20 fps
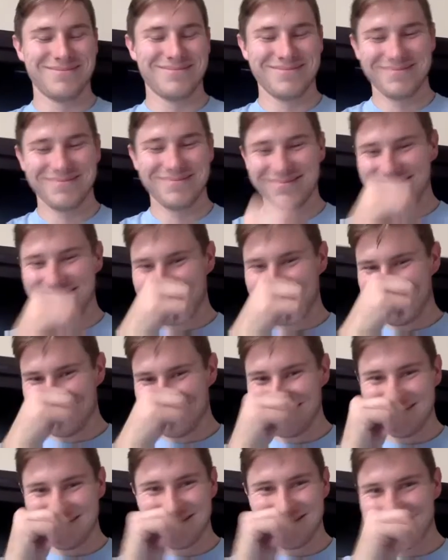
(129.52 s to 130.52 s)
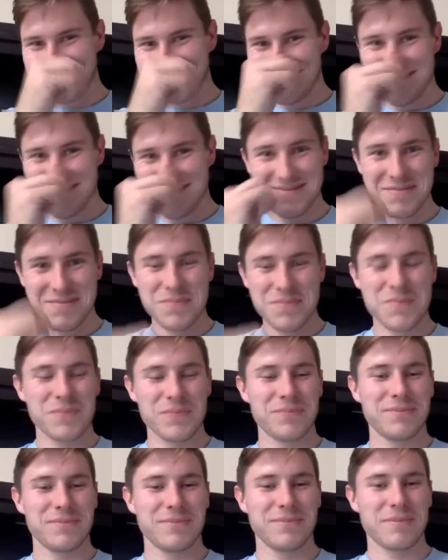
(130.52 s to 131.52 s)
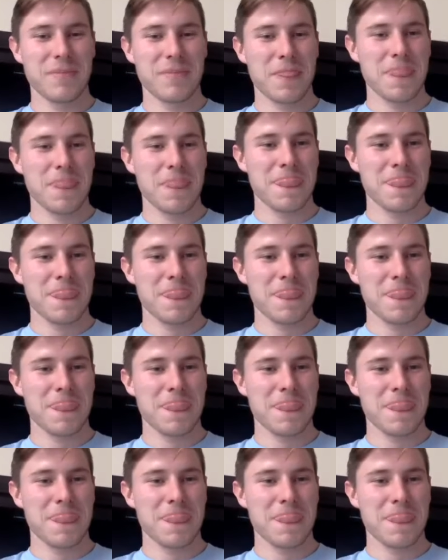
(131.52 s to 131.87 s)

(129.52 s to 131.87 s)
something that pissed me off too, seeing that